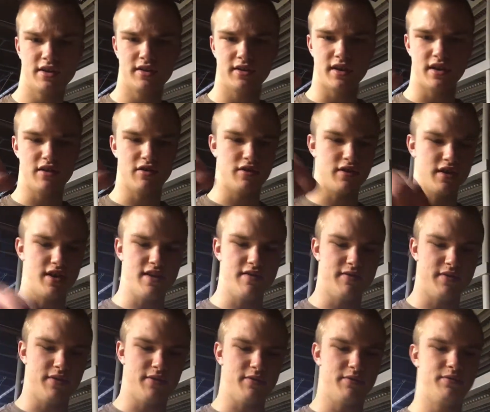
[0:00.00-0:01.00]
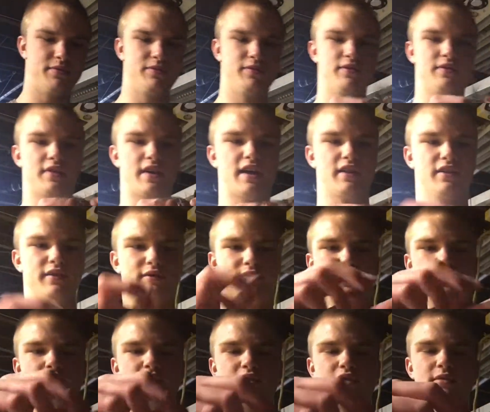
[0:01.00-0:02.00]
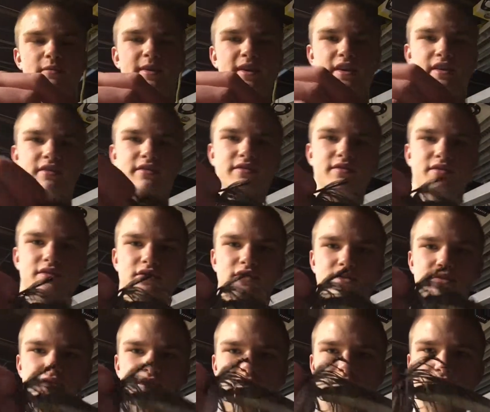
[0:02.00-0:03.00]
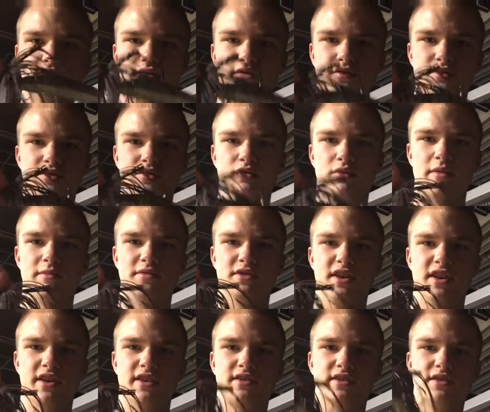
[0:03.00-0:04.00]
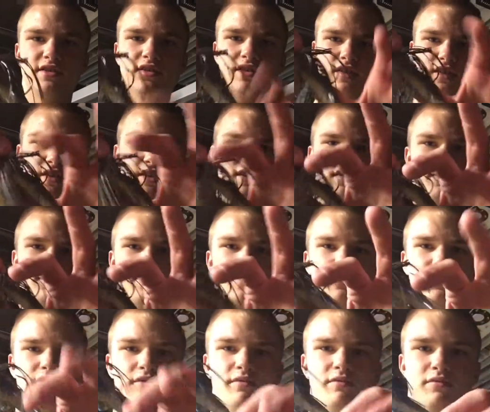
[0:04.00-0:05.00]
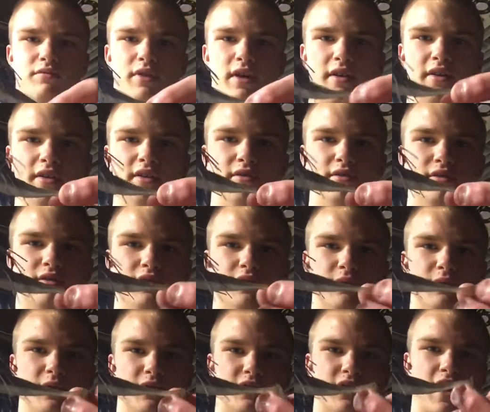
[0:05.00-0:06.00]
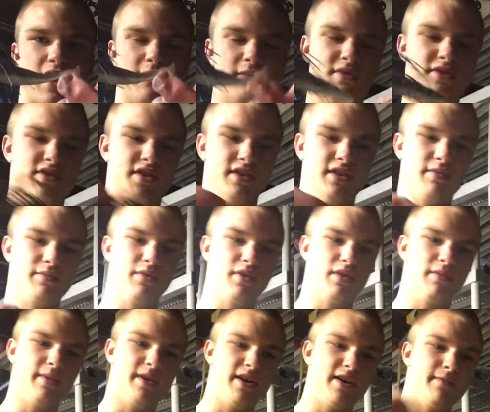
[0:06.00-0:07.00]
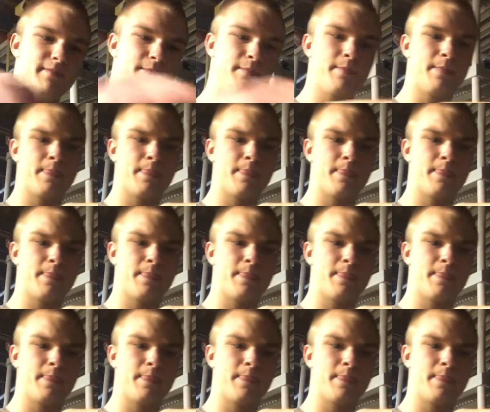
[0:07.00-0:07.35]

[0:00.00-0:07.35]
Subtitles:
Then you can even, I love throwing them on swim jigs. Probably the most common jig to put them on.